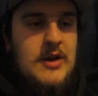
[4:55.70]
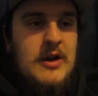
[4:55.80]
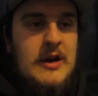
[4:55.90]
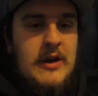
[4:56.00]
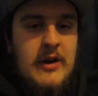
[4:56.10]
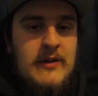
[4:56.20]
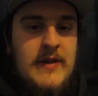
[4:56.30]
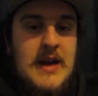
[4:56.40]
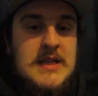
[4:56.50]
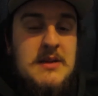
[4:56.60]
Early on I
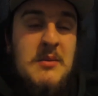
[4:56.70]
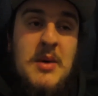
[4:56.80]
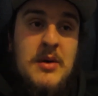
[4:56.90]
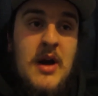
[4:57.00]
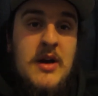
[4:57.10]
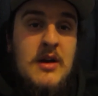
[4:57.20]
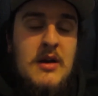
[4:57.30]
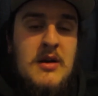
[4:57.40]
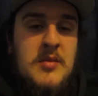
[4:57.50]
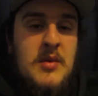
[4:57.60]
fell asleep about 9
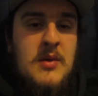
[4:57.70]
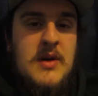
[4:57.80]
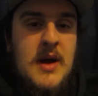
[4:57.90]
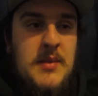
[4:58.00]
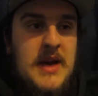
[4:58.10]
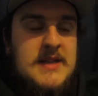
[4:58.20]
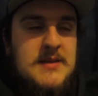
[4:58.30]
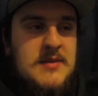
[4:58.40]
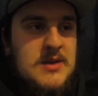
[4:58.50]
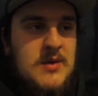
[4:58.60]
o'clock, but woke up and had
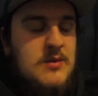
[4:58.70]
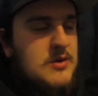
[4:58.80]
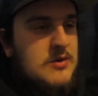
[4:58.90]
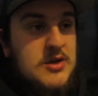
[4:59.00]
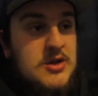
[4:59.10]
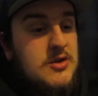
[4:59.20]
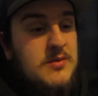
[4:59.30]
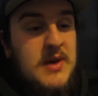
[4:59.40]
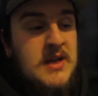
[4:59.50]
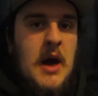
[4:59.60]
something to eat, which was
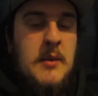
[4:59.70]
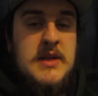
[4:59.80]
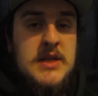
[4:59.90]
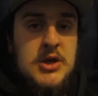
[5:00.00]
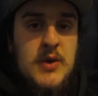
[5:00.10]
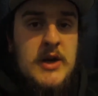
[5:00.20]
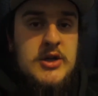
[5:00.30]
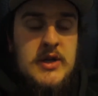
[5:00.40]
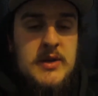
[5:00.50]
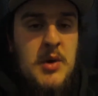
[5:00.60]
stupid. I'm in a
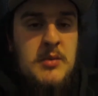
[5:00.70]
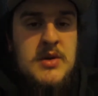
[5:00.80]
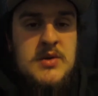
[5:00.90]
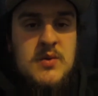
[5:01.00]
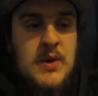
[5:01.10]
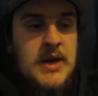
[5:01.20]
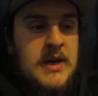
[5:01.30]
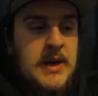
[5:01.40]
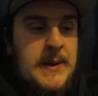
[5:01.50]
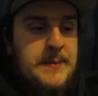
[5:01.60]
situation at the moment
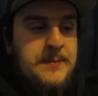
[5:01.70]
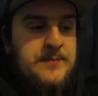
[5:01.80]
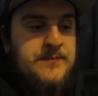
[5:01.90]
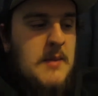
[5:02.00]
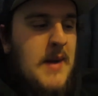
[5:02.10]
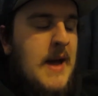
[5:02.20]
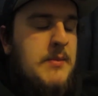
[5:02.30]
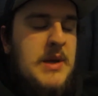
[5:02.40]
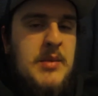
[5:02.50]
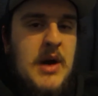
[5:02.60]
where I'm
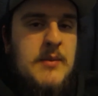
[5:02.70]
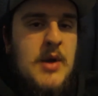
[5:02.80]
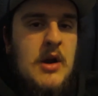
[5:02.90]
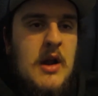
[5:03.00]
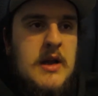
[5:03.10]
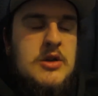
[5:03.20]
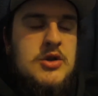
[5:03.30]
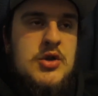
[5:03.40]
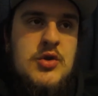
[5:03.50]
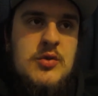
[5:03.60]
happy, but I'm not like
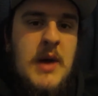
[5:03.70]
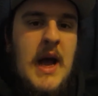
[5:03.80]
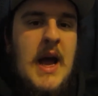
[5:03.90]
super